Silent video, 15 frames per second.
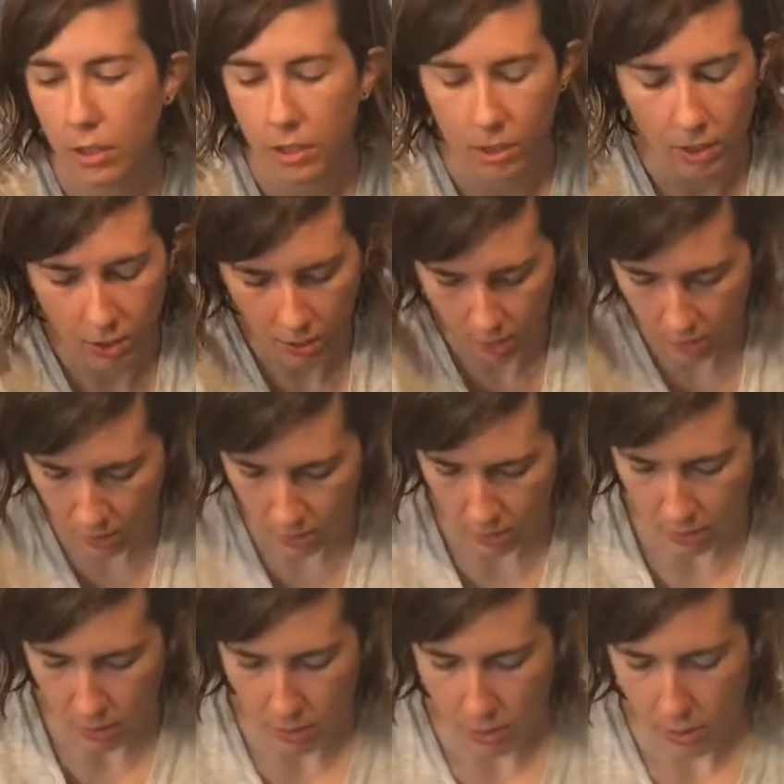Go
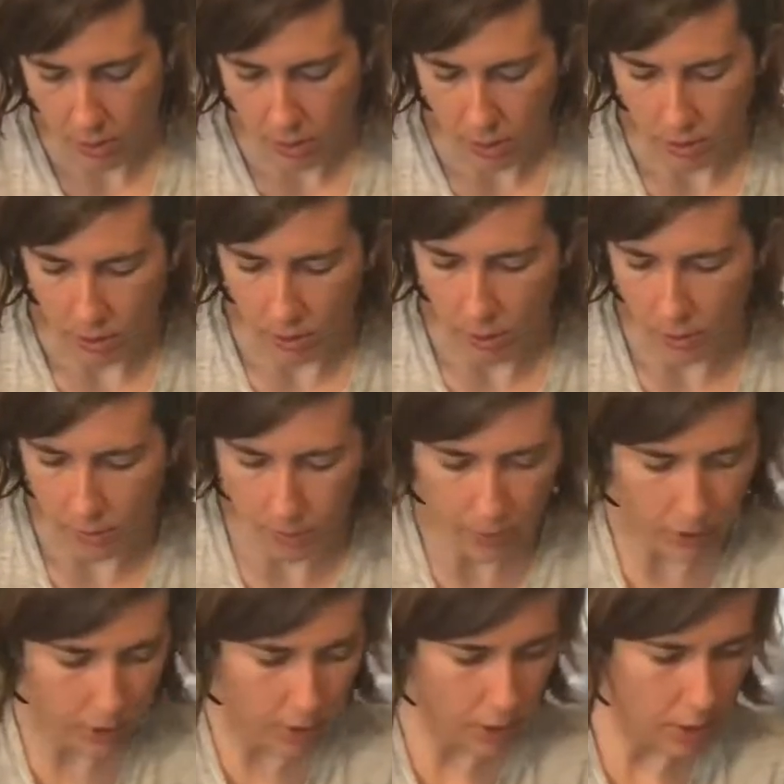ahead and
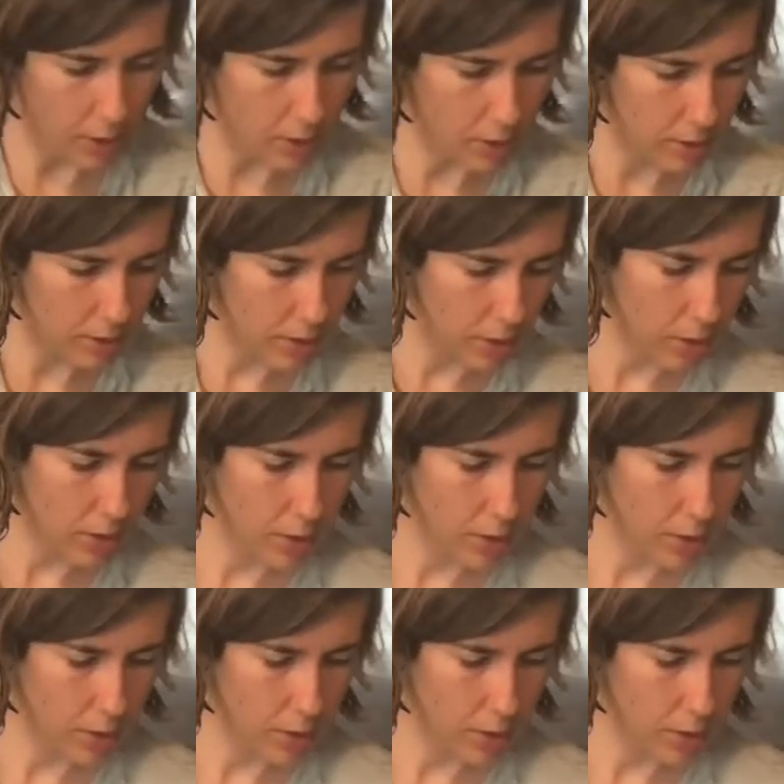put these